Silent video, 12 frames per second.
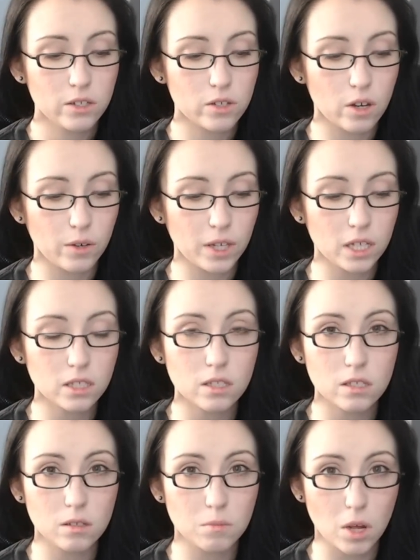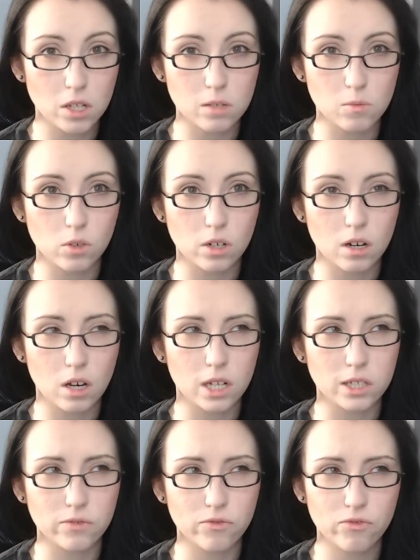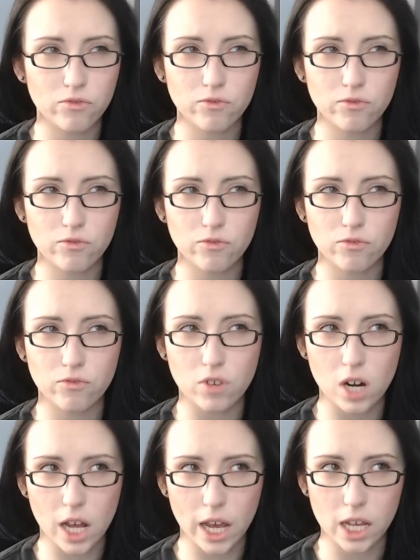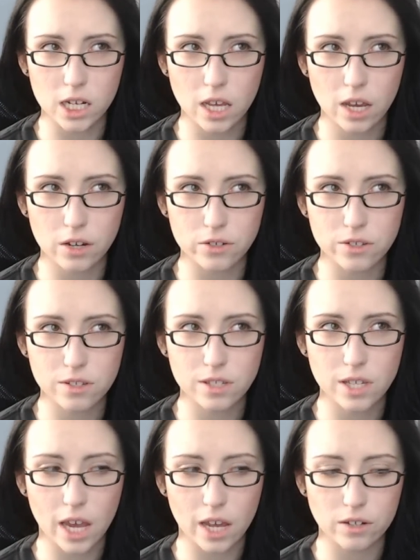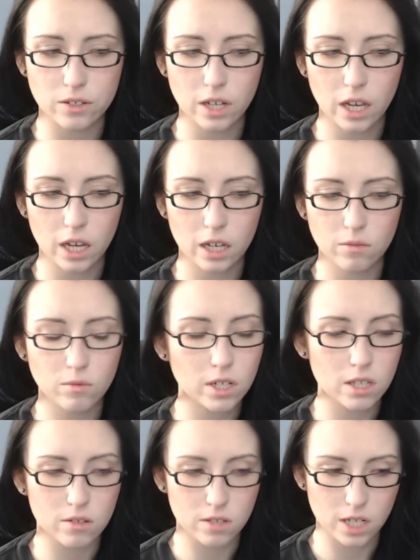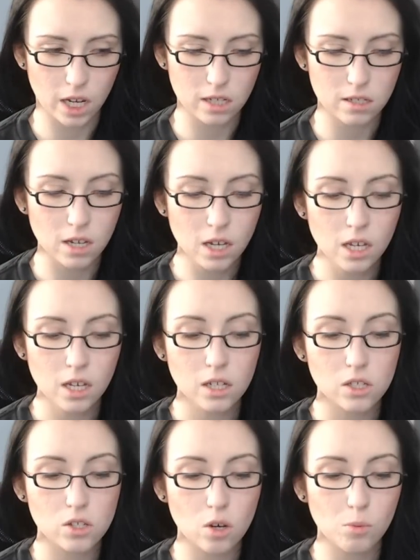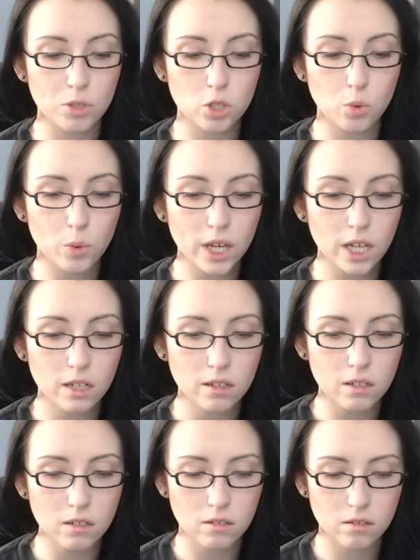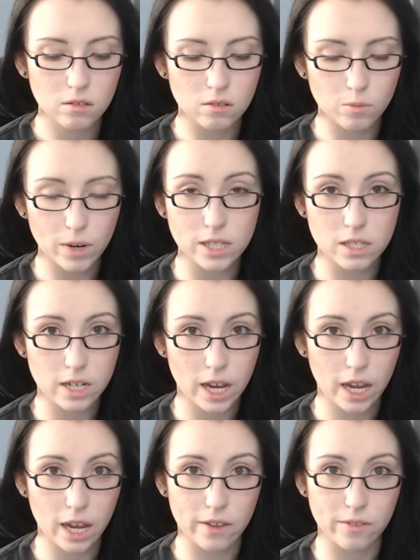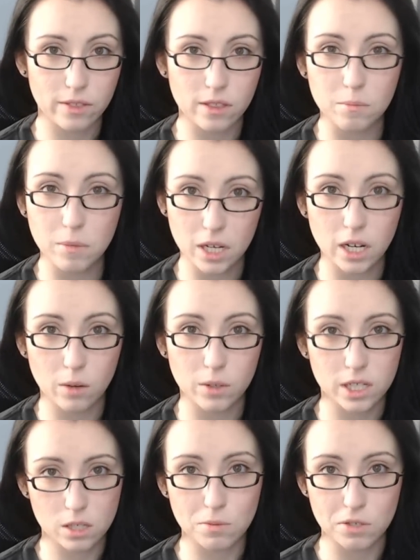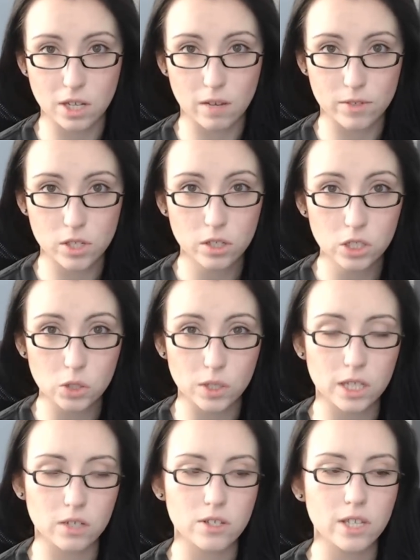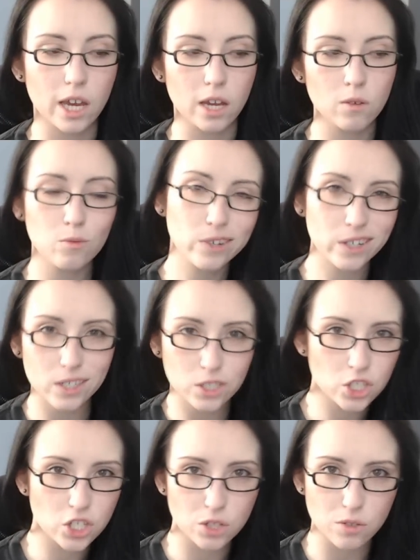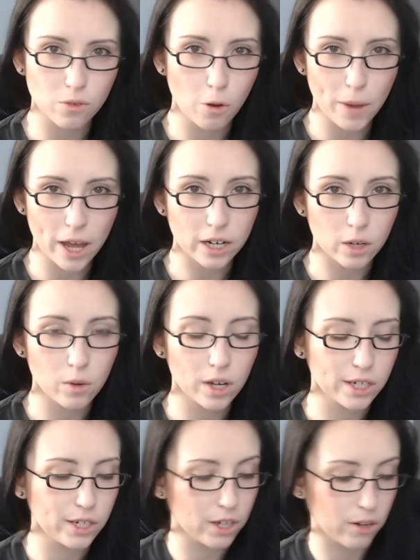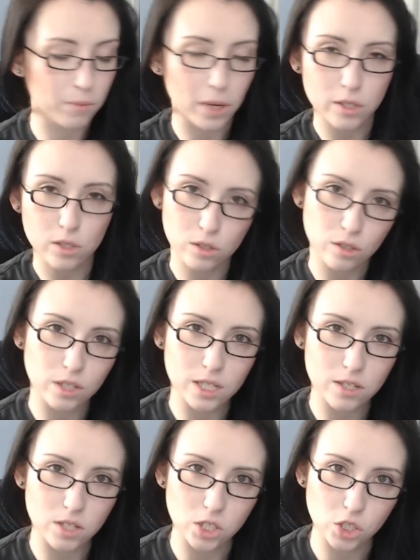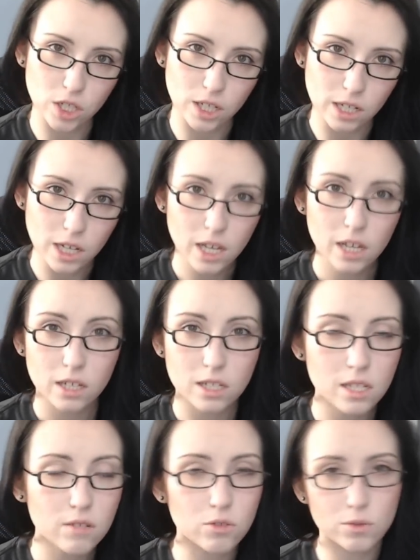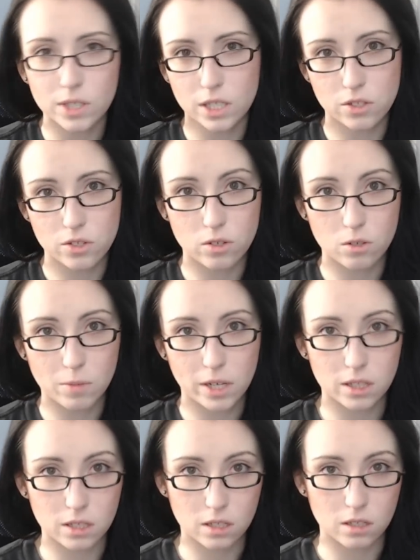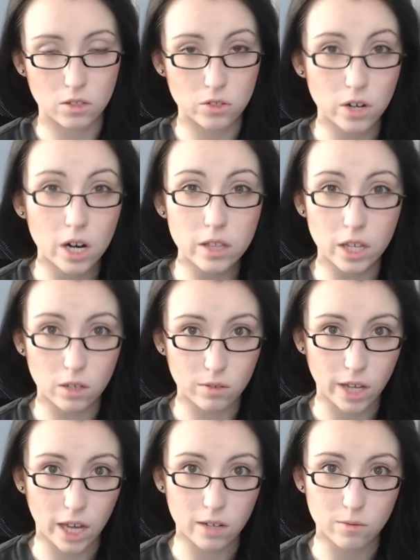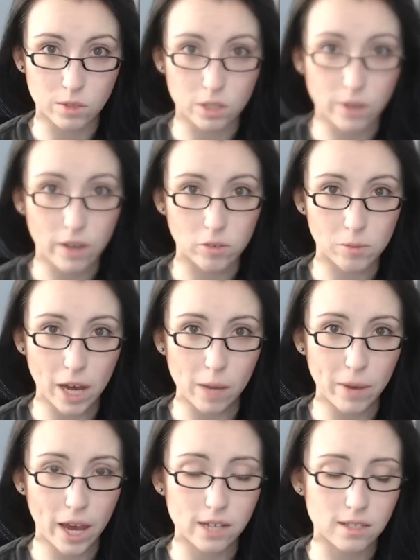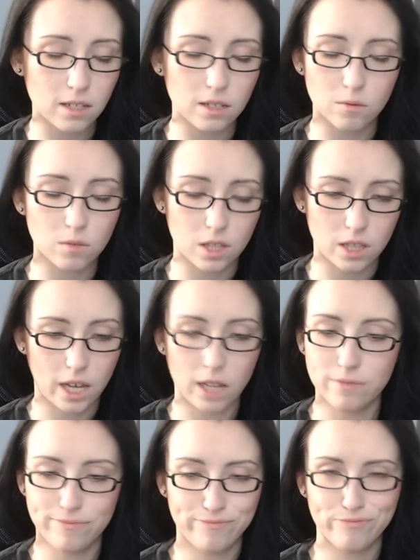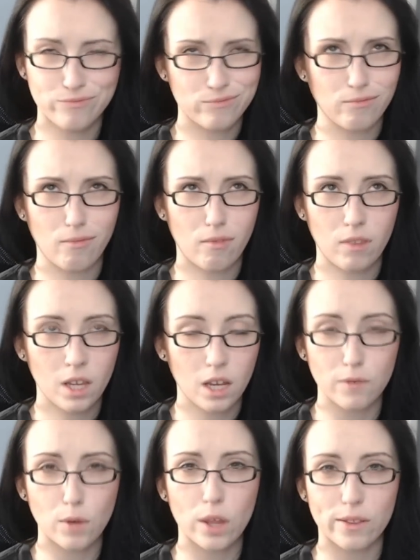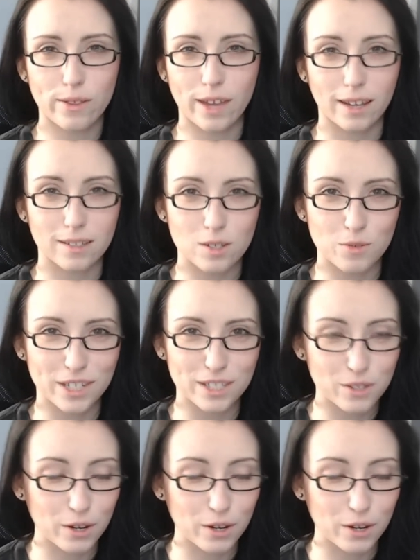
so he gets to Baltimore on Friday or Saturday, one of those days. So between Wednesday and the Monday where he's supposed to have his surgery, they're saying, we're gonna just do the robotic one, you know, it makes a little incision. Because he was really concerned about the, the scar that you get when you have a bypass. He didn't want that. Of all things to be